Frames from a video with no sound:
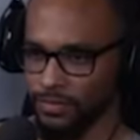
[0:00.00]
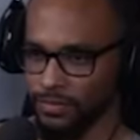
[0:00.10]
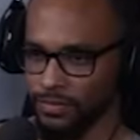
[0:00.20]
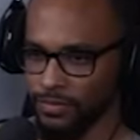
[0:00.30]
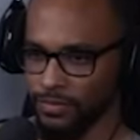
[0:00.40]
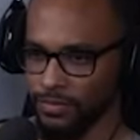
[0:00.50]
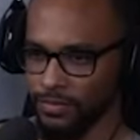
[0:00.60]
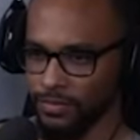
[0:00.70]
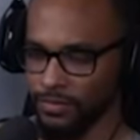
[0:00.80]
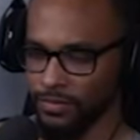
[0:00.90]

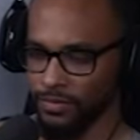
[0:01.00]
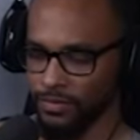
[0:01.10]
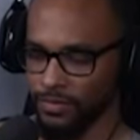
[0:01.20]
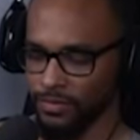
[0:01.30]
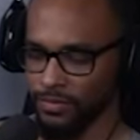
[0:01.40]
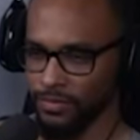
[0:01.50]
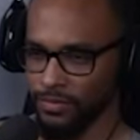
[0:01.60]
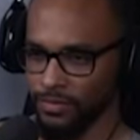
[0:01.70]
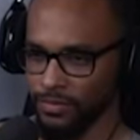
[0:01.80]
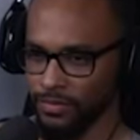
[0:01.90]

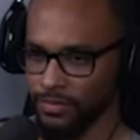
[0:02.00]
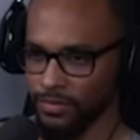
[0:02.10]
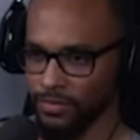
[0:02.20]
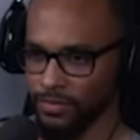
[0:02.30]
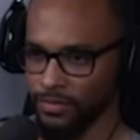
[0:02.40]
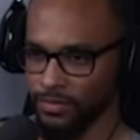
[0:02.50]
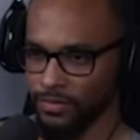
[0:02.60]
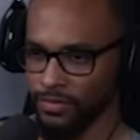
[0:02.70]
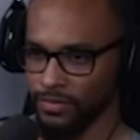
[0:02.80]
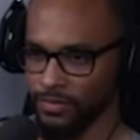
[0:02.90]

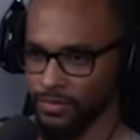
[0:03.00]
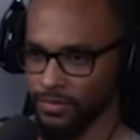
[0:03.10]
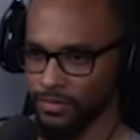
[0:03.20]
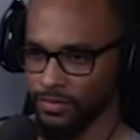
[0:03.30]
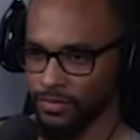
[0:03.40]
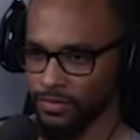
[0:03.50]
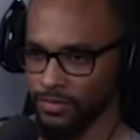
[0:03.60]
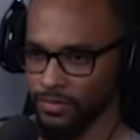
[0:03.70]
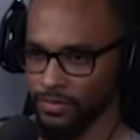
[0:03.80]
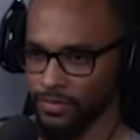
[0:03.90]
Nobody speaks.